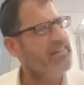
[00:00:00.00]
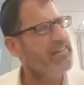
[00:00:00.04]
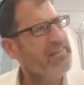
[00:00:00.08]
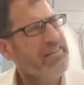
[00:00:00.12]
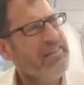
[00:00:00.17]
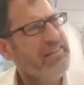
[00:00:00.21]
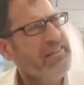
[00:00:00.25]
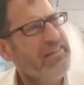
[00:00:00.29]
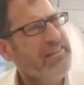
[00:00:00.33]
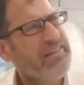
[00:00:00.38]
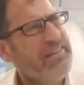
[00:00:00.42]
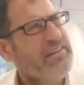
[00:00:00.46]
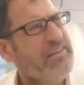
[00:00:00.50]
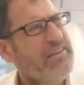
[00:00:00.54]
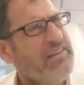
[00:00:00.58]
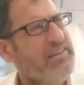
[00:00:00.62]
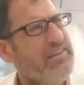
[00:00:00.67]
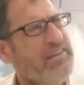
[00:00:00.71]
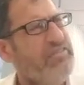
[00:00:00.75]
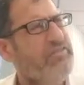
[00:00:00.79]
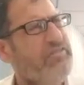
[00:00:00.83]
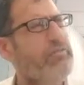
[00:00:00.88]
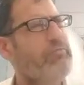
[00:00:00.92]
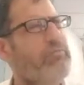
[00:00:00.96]
Glatt
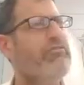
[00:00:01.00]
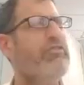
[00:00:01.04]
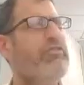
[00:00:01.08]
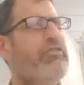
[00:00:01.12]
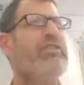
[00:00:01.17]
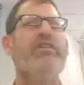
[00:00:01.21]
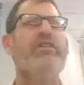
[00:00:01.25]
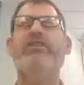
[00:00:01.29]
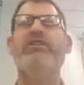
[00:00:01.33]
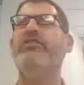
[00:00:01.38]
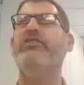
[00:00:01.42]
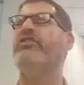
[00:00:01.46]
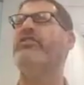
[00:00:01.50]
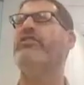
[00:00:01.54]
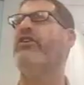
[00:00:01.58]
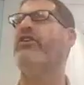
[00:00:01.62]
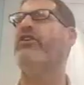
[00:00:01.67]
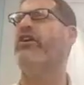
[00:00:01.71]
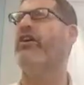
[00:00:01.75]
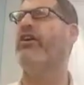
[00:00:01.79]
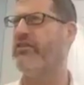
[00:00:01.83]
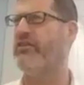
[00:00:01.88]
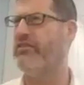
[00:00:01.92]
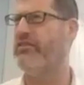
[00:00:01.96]
from
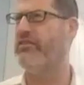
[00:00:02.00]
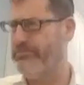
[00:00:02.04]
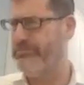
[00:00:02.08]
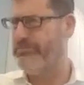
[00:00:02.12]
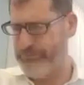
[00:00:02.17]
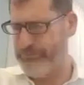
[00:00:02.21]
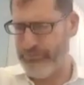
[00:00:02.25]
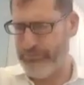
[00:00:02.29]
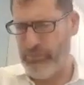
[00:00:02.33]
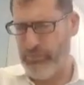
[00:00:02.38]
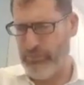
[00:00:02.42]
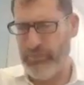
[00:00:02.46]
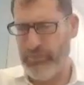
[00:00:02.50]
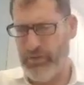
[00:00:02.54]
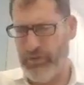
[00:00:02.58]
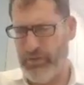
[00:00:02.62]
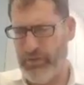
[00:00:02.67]
Brooklyn, New York.